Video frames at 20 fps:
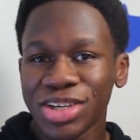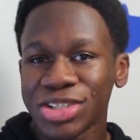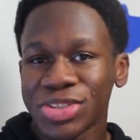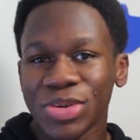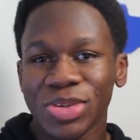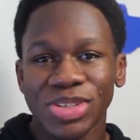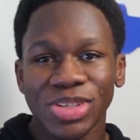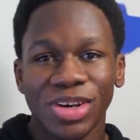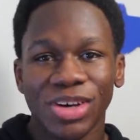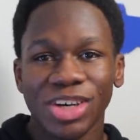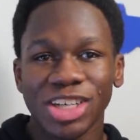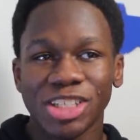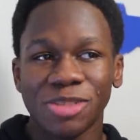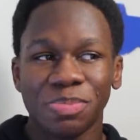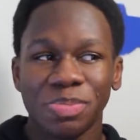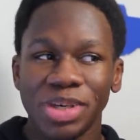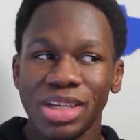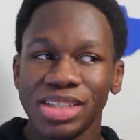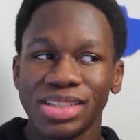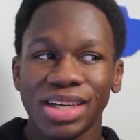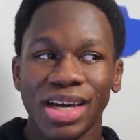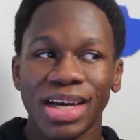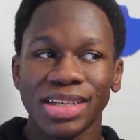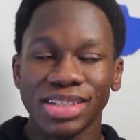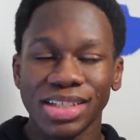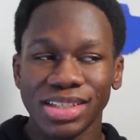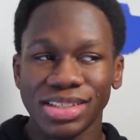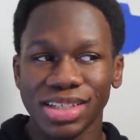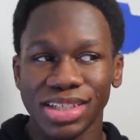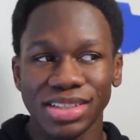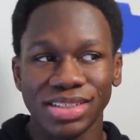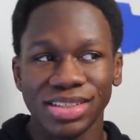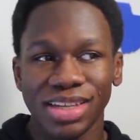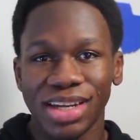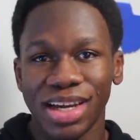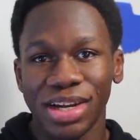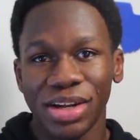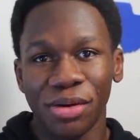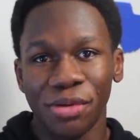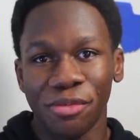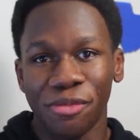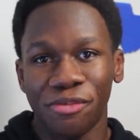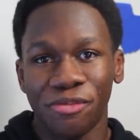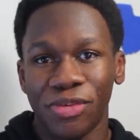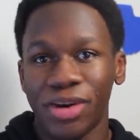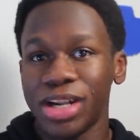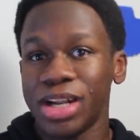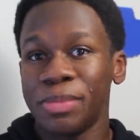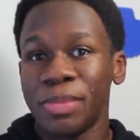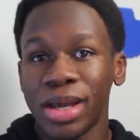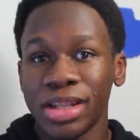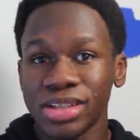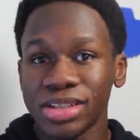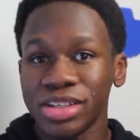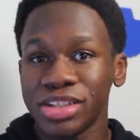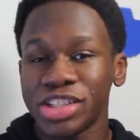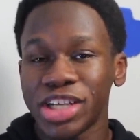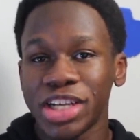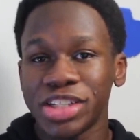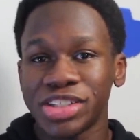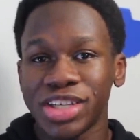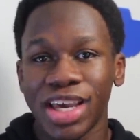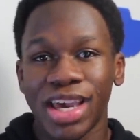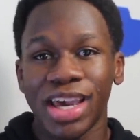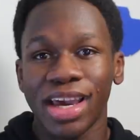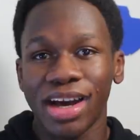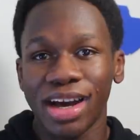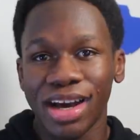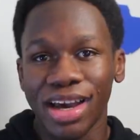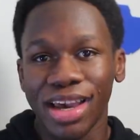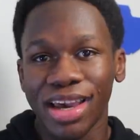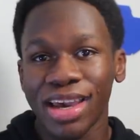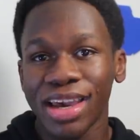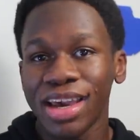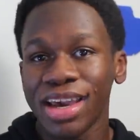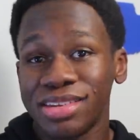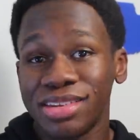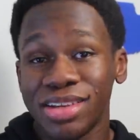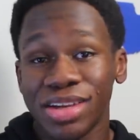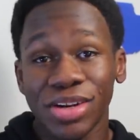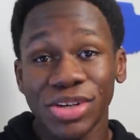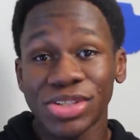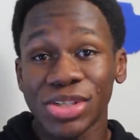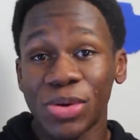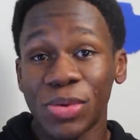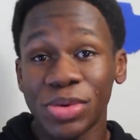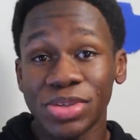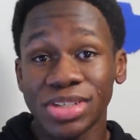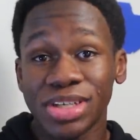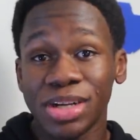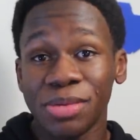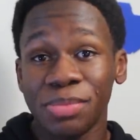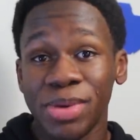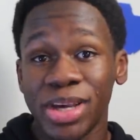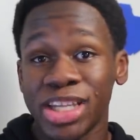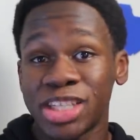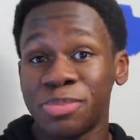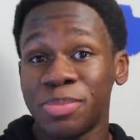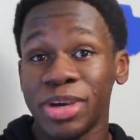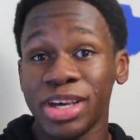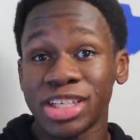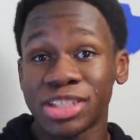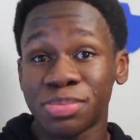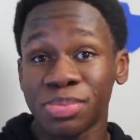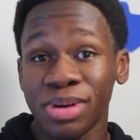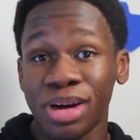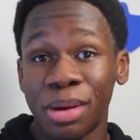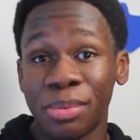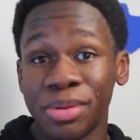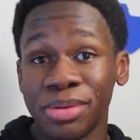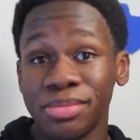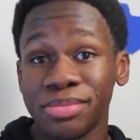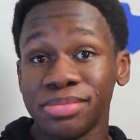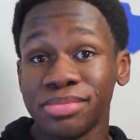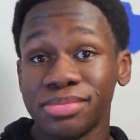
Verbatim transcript: So as long as speed ties exist and I don't fundamentally change the AI, Ditto's always going to be its biggest problem.